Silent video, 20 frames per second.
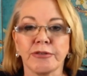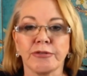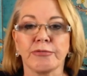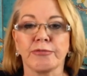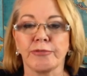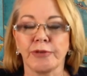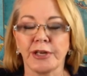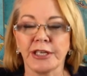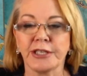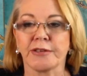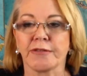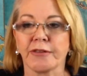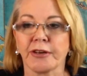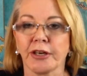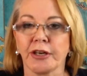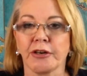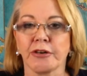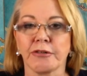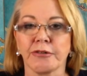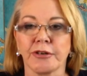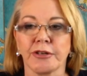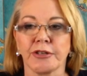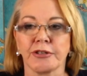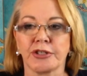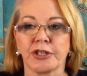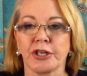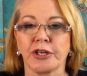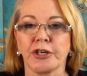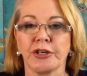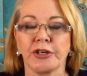you reach for long
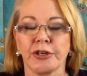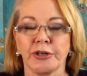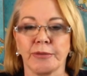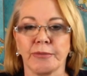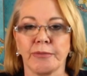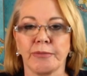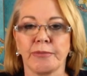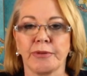term,